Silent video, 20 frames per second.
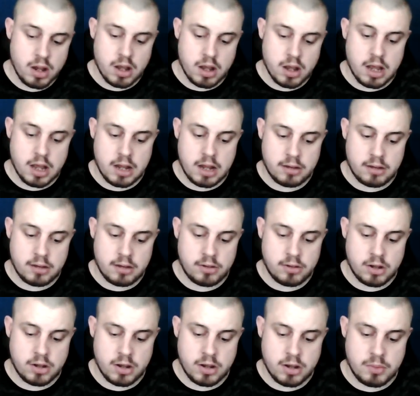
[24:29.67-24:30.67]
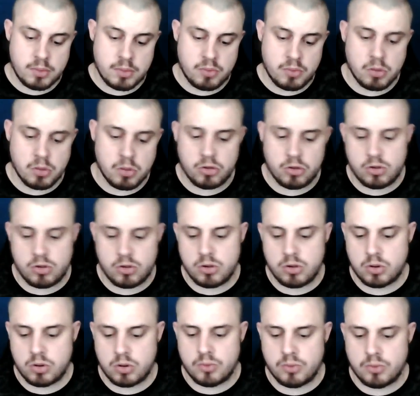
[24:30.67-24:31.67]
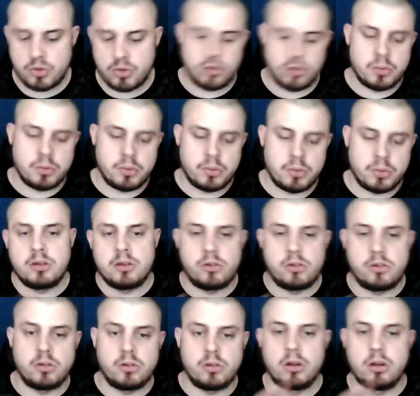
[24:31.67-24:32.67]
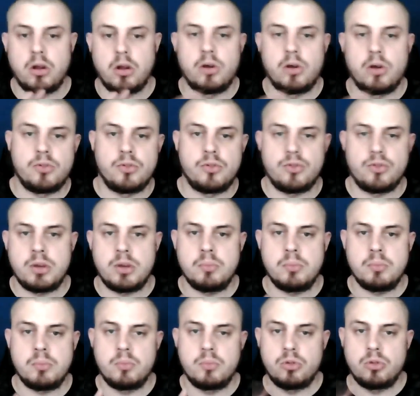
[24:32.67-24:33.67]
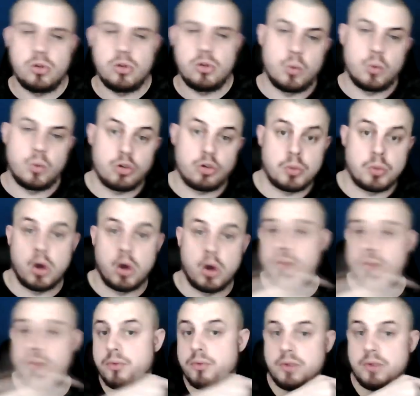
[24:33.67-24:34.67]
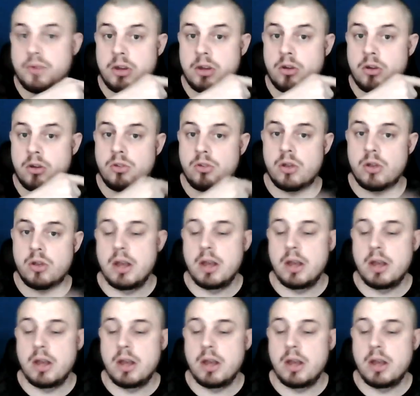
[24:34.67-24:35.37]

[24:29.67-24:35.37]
And if most of you are confused about this live stream, do watch my other videos.